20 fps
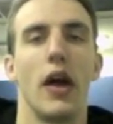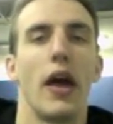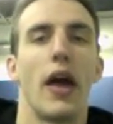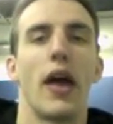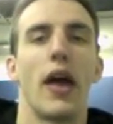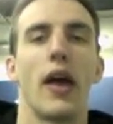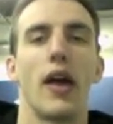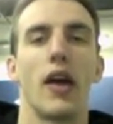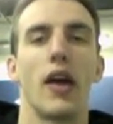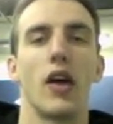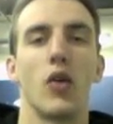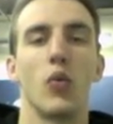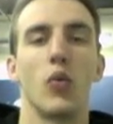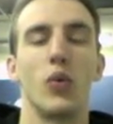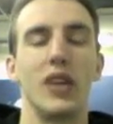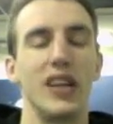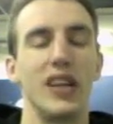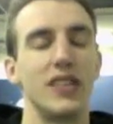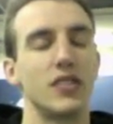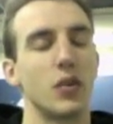And we
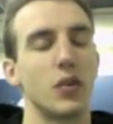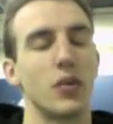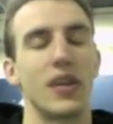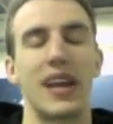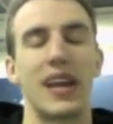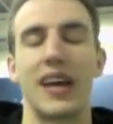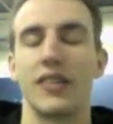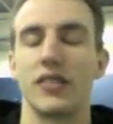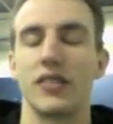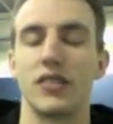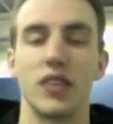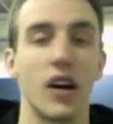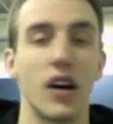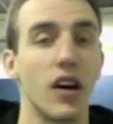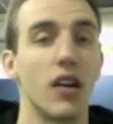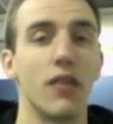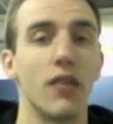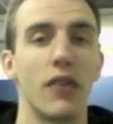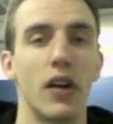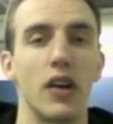need someone that has a ton
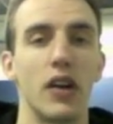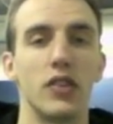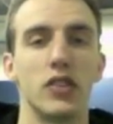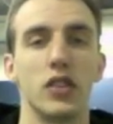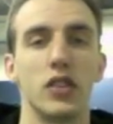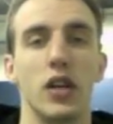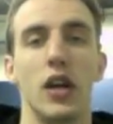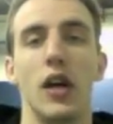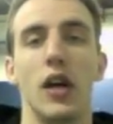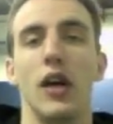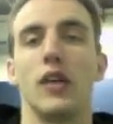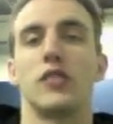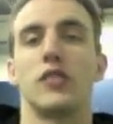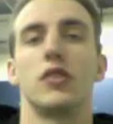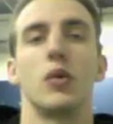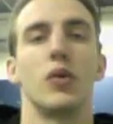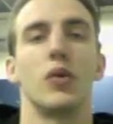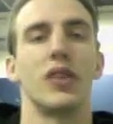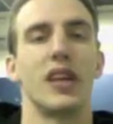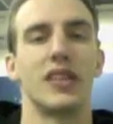of energy,
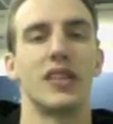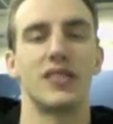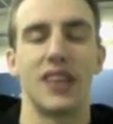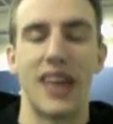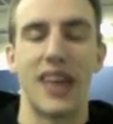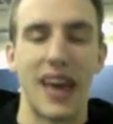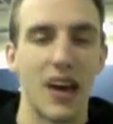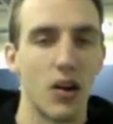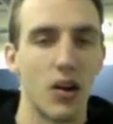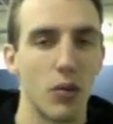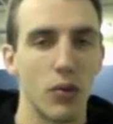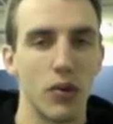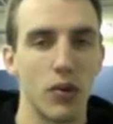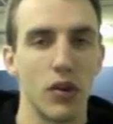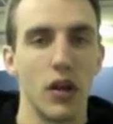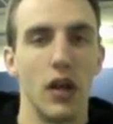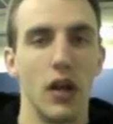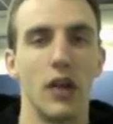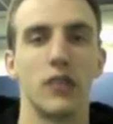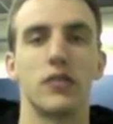someone that's accountable,
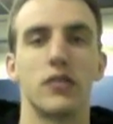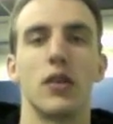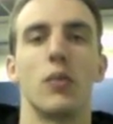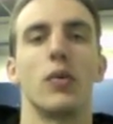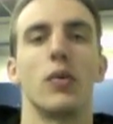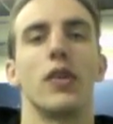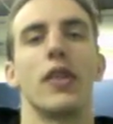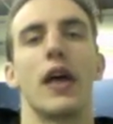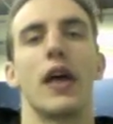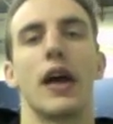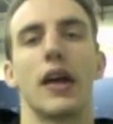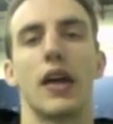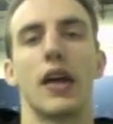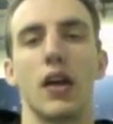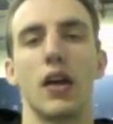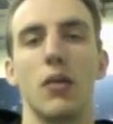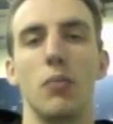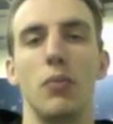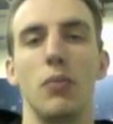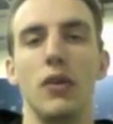someone that
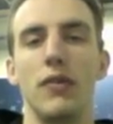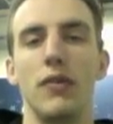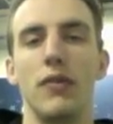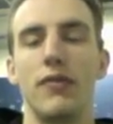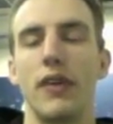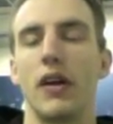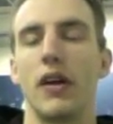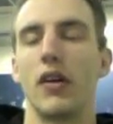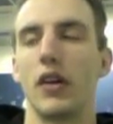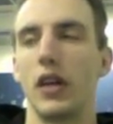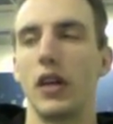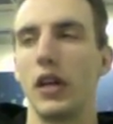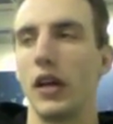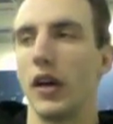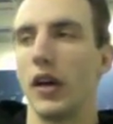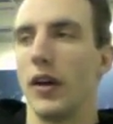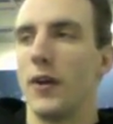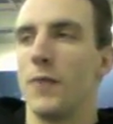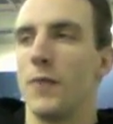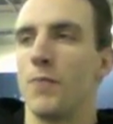can be very
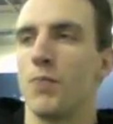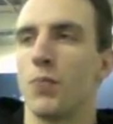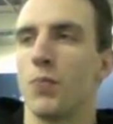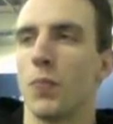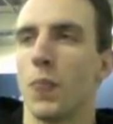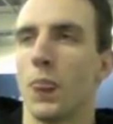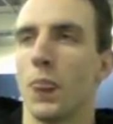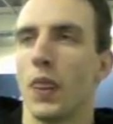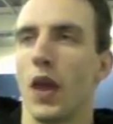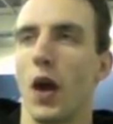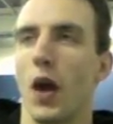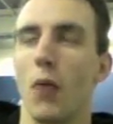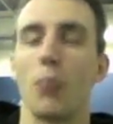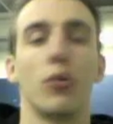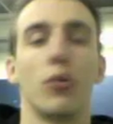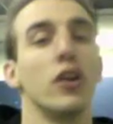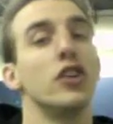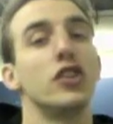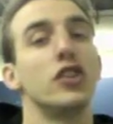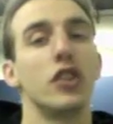
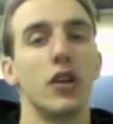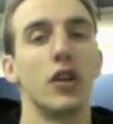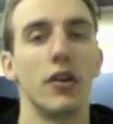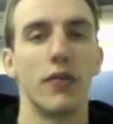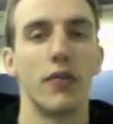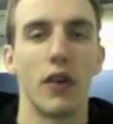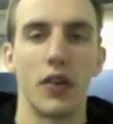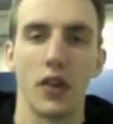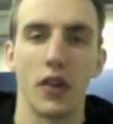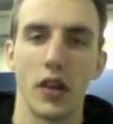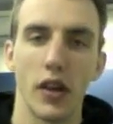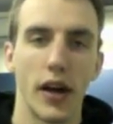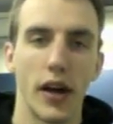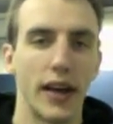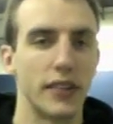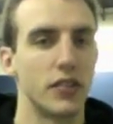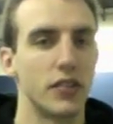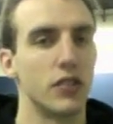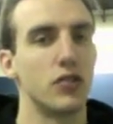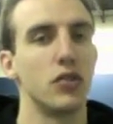appreciative of the clients
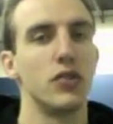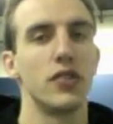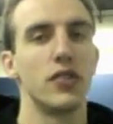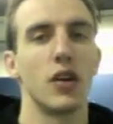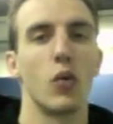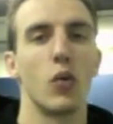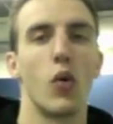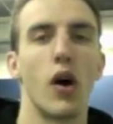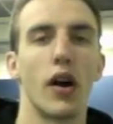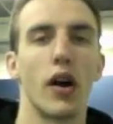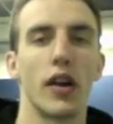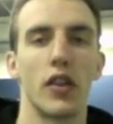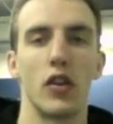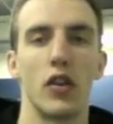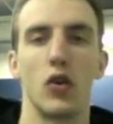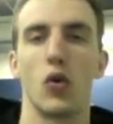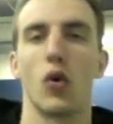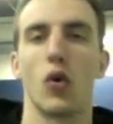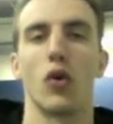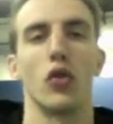as soon as they walk in the
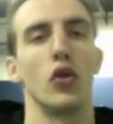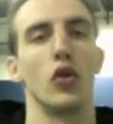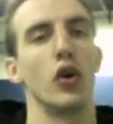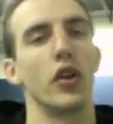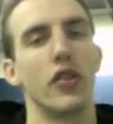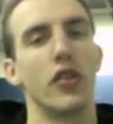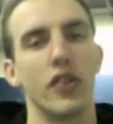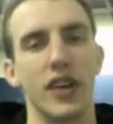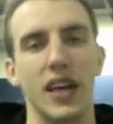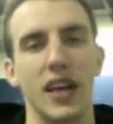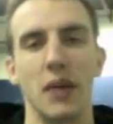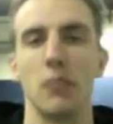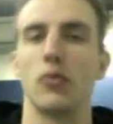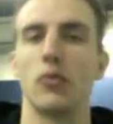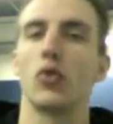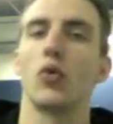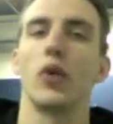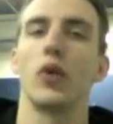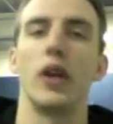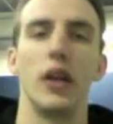door, learning their names,
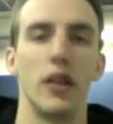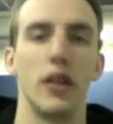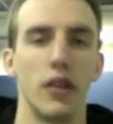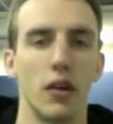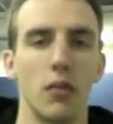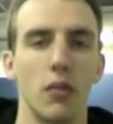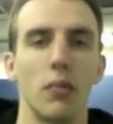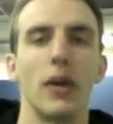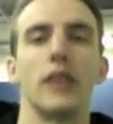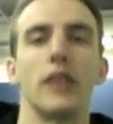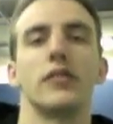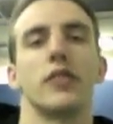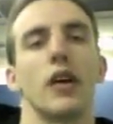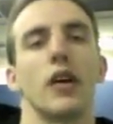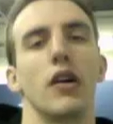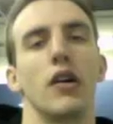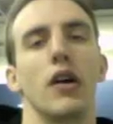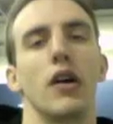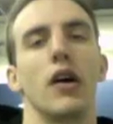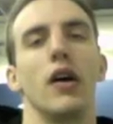greeting them,
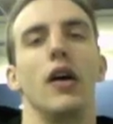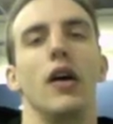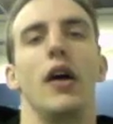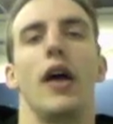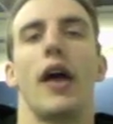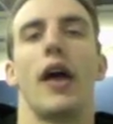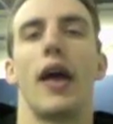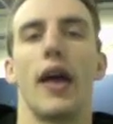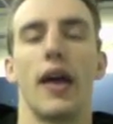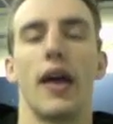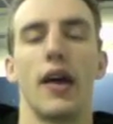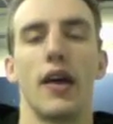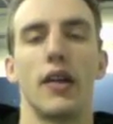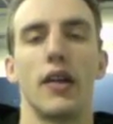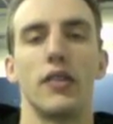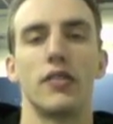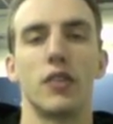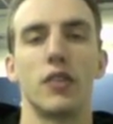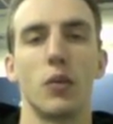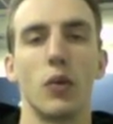etc. And
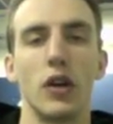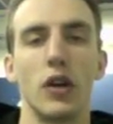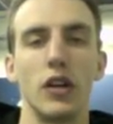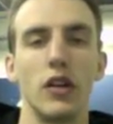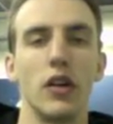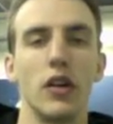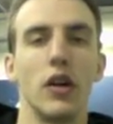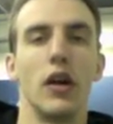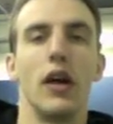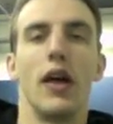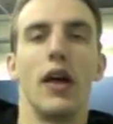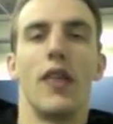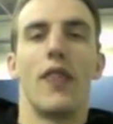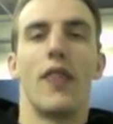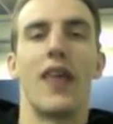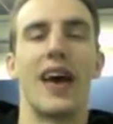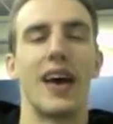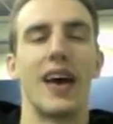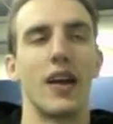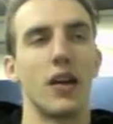someone
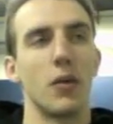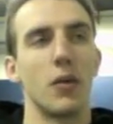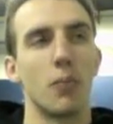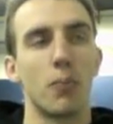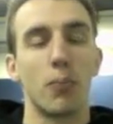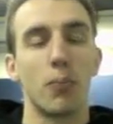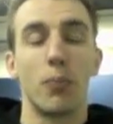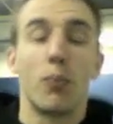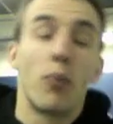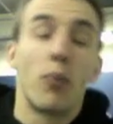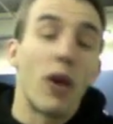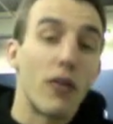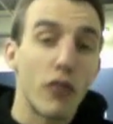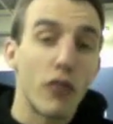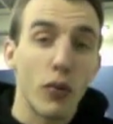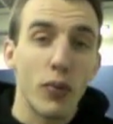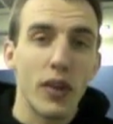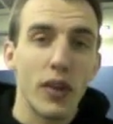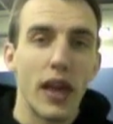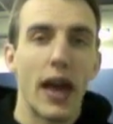that
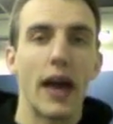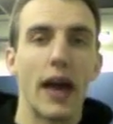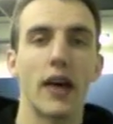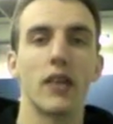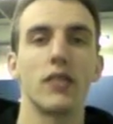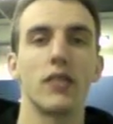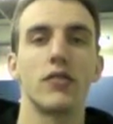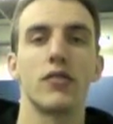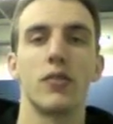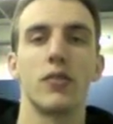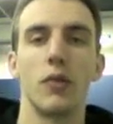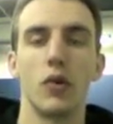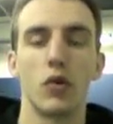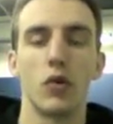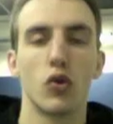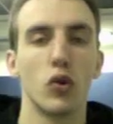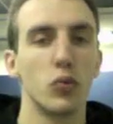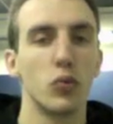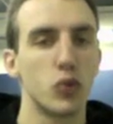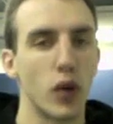preferably has
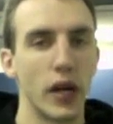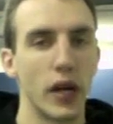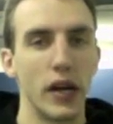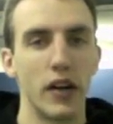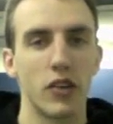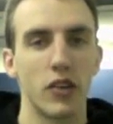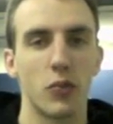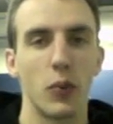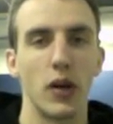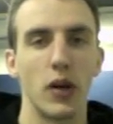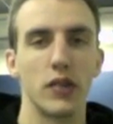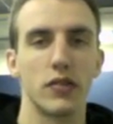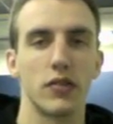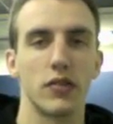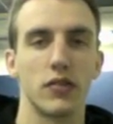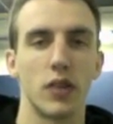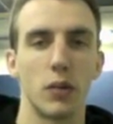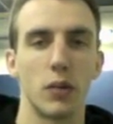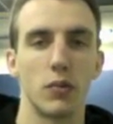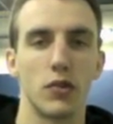group training experience of
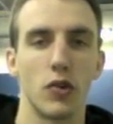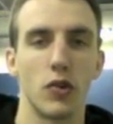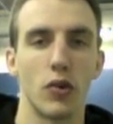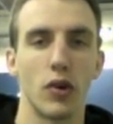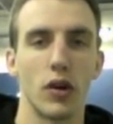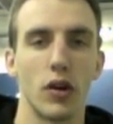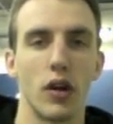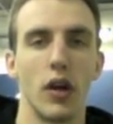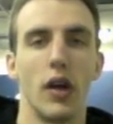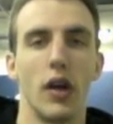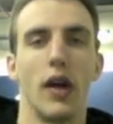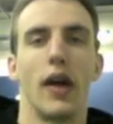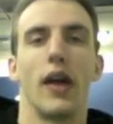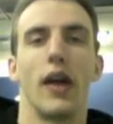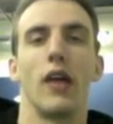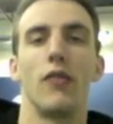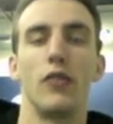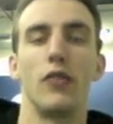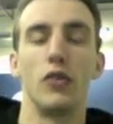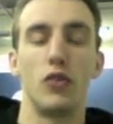some sort.
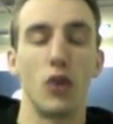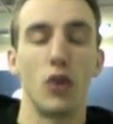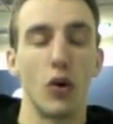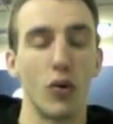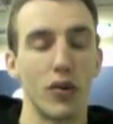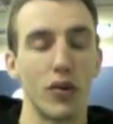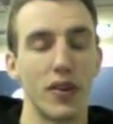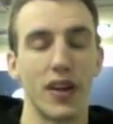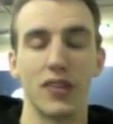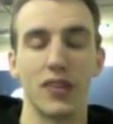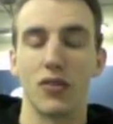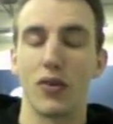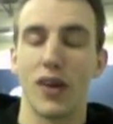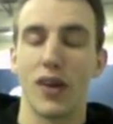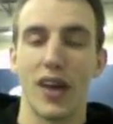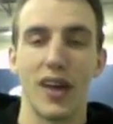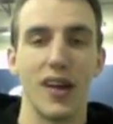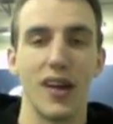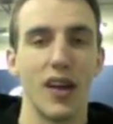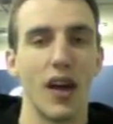If you don't, that's
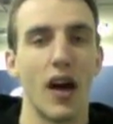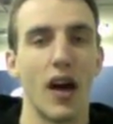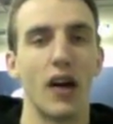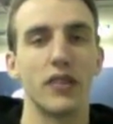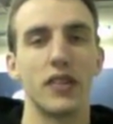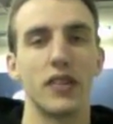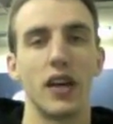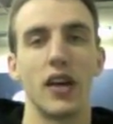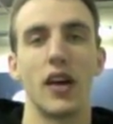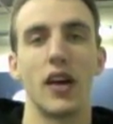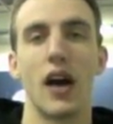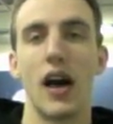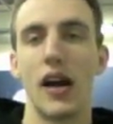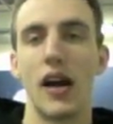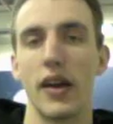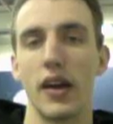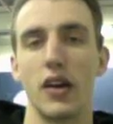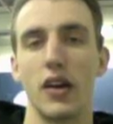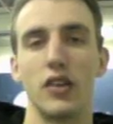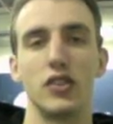okay. I'll take high
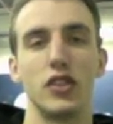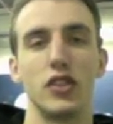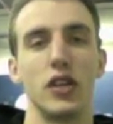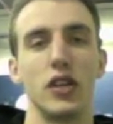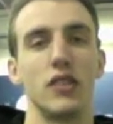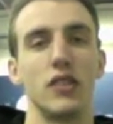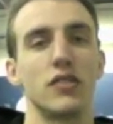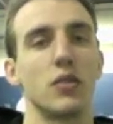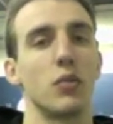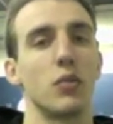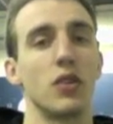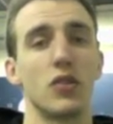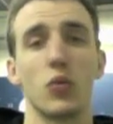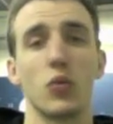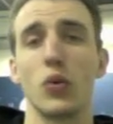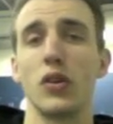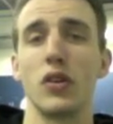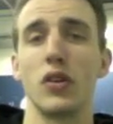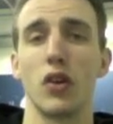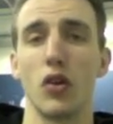energy and someone that's
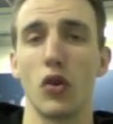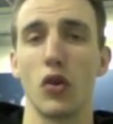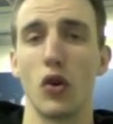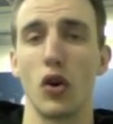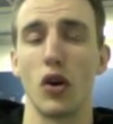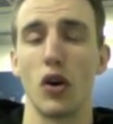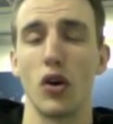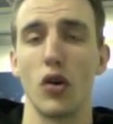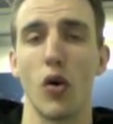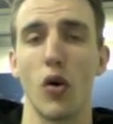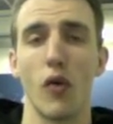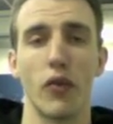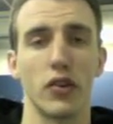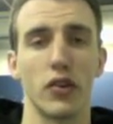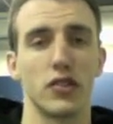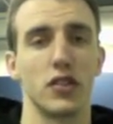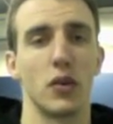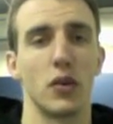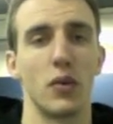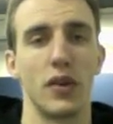willing to learn over
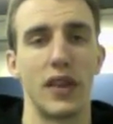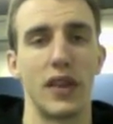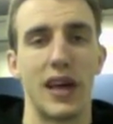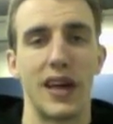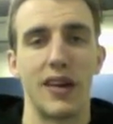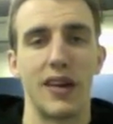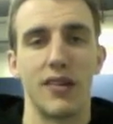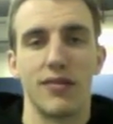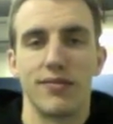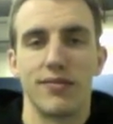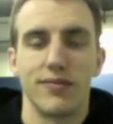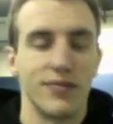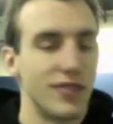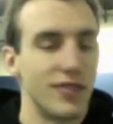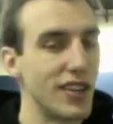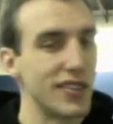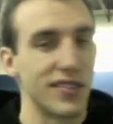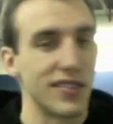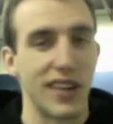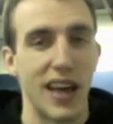someone that
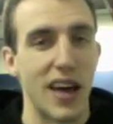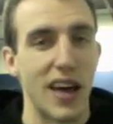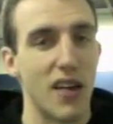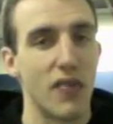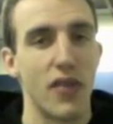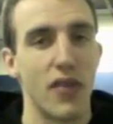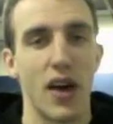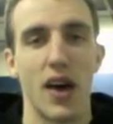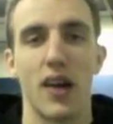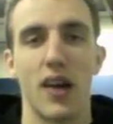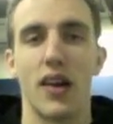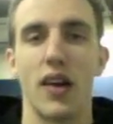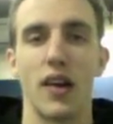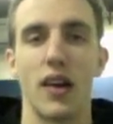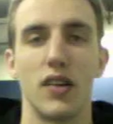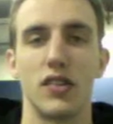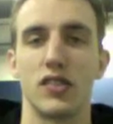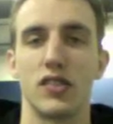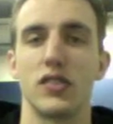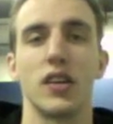doesn't have that and
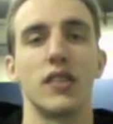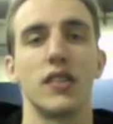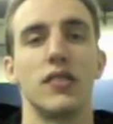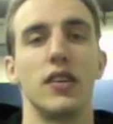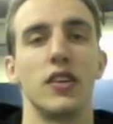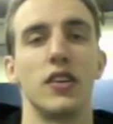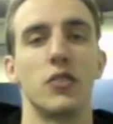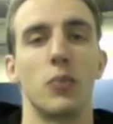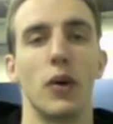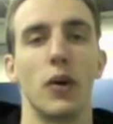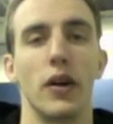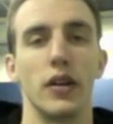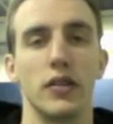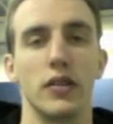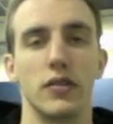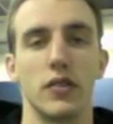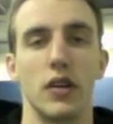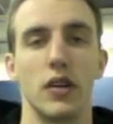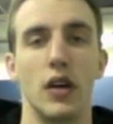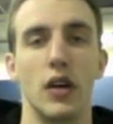just has the experience.